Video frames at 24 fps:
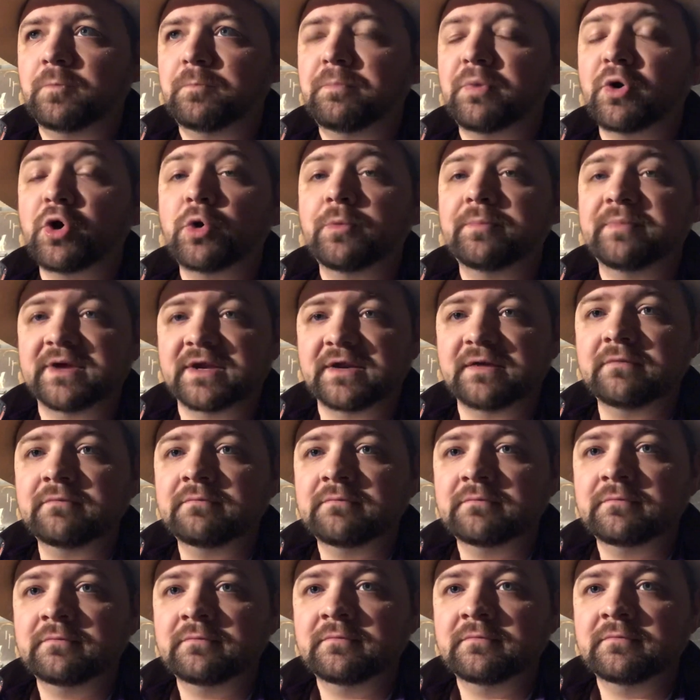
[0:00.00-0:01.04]
bourbon,
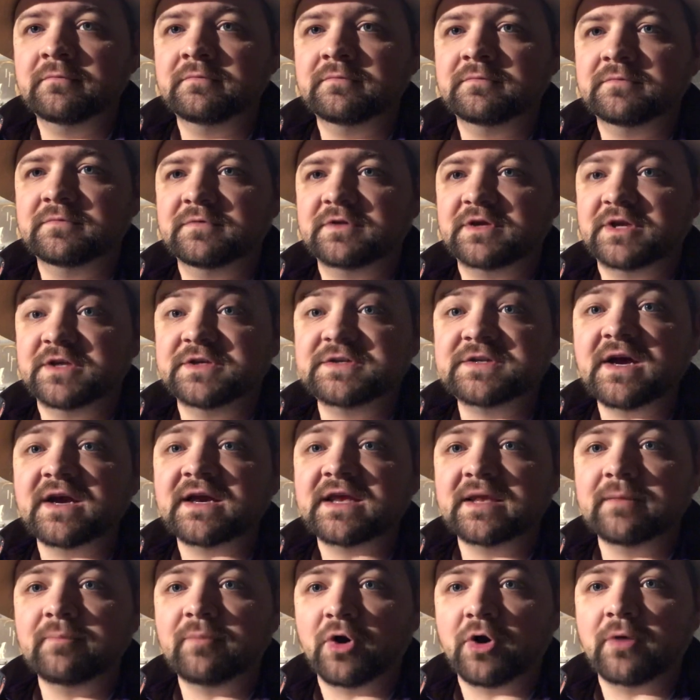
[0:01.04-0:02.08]

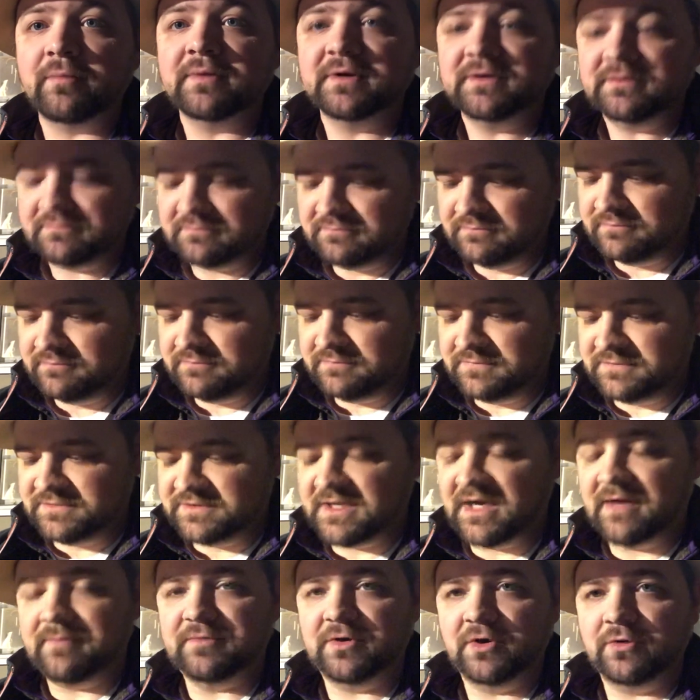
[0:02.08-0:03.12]
Kentucky bourbon
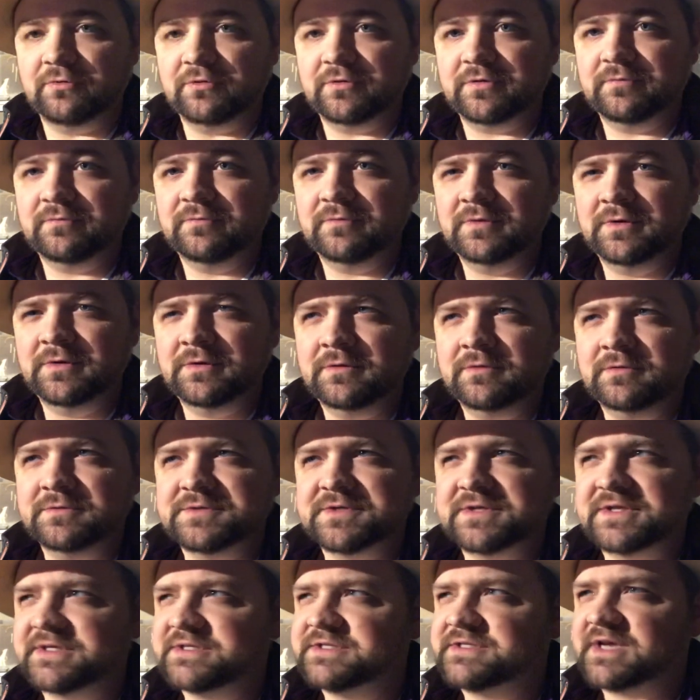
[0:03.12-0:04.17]
top note. I
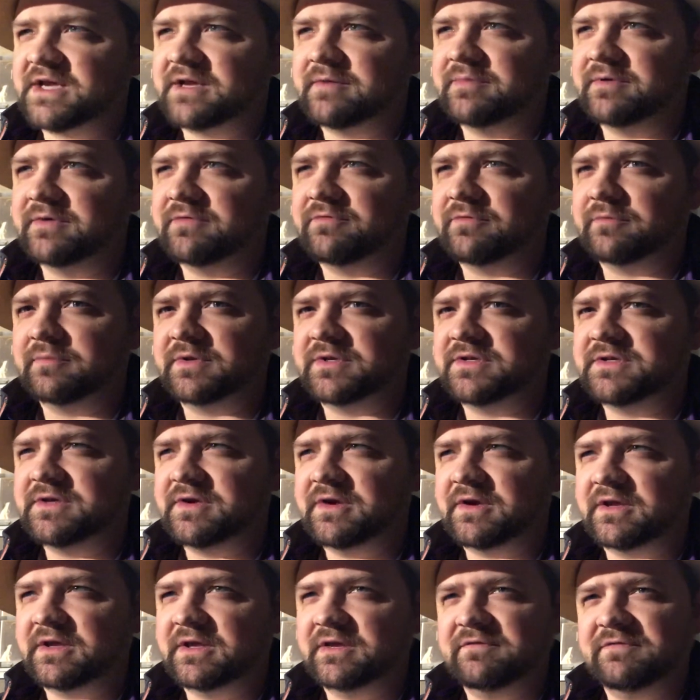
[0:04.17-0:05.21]
think it's got to be from
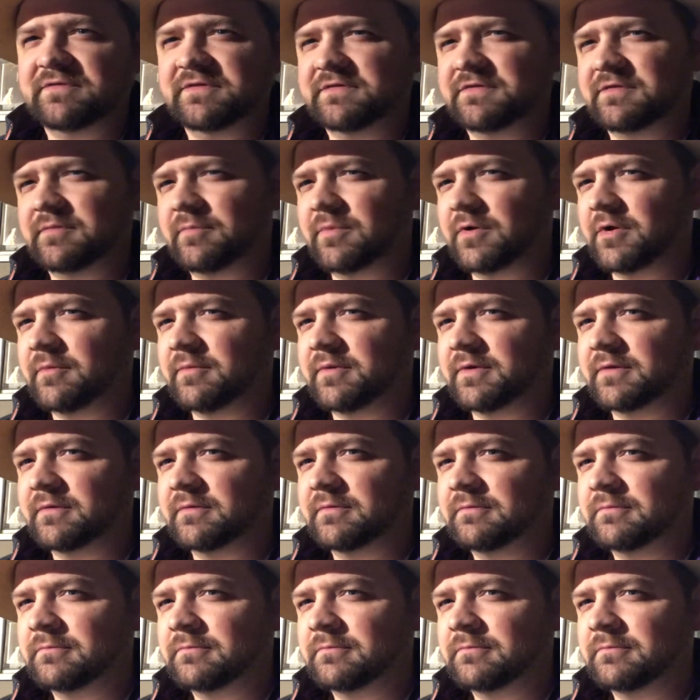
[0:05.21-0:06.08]
Kentucky if it's a bourbon.